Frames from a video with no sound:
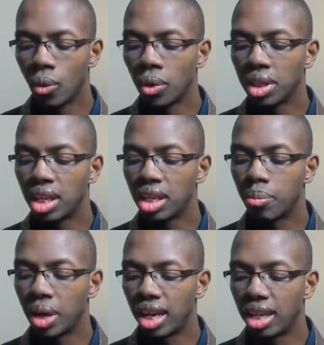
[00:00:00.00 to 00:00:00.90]
One can
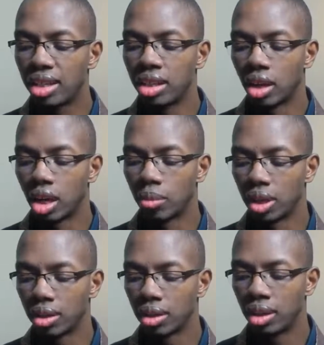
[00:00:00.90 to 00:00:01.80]
abide in the
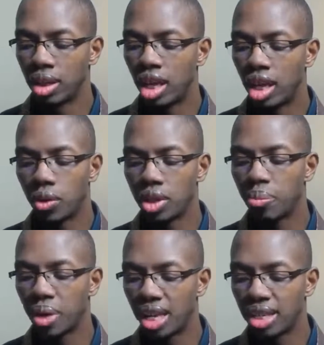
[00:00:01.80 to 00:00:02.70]
Dharma. If one
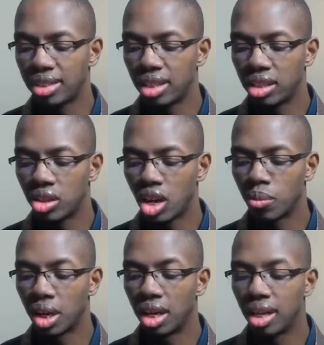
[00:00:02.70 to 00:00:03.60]
abides in the
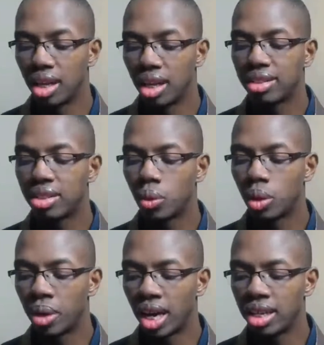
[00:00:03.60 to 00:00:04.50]
Dharma, this is to
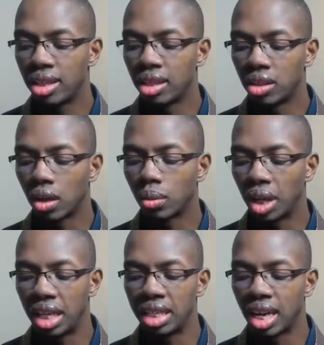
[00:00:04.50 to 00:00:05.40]
abide in the Dharma
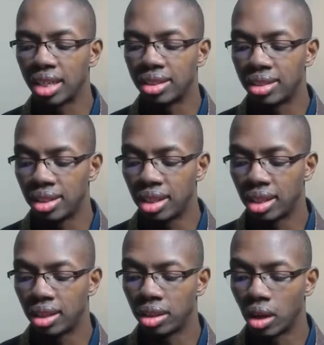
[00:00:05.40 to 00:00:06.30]
and not to seek
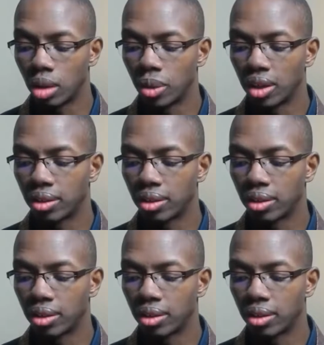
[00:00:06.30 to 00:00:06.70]
the Dharma.